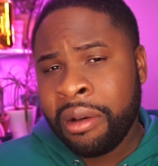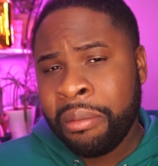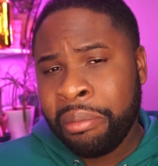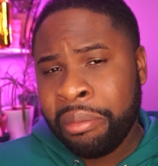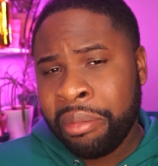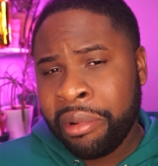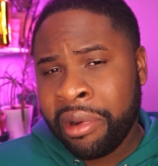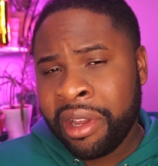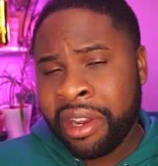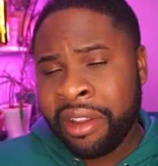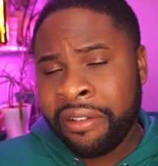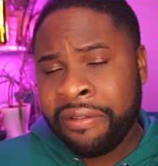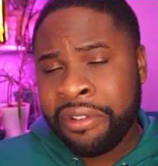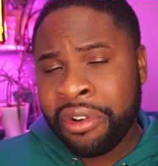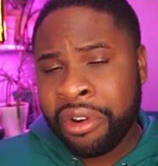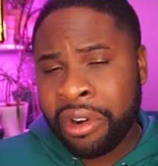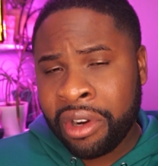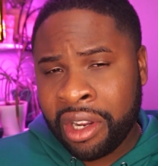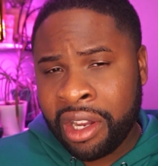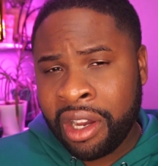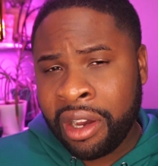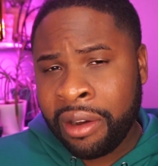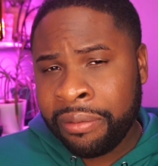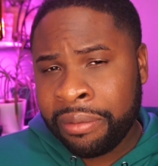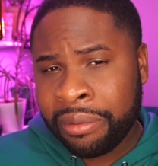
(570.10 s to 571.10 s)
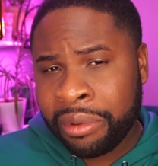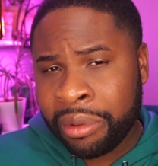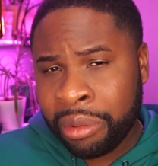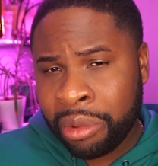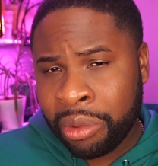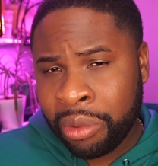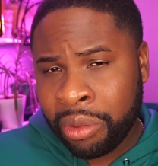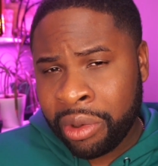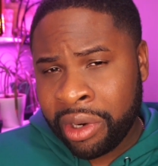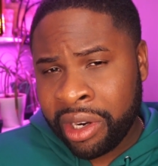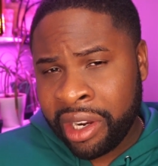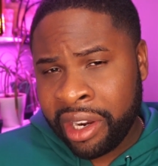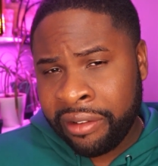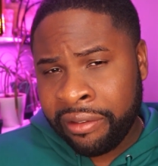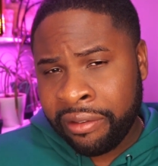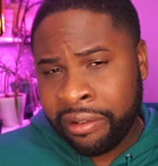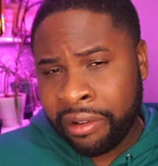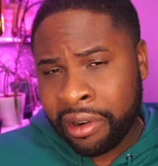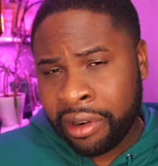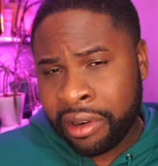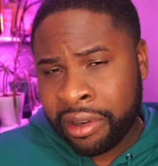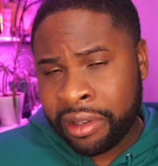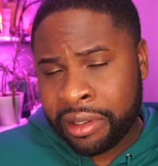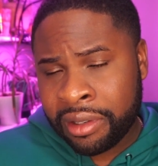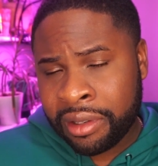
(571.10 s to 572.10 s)
But if you're comfortable,
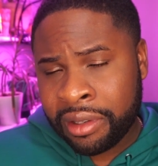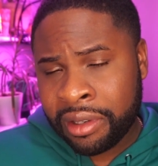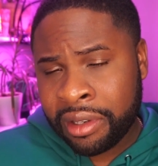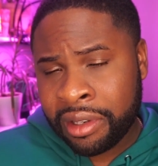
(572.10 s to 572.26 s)
whatever,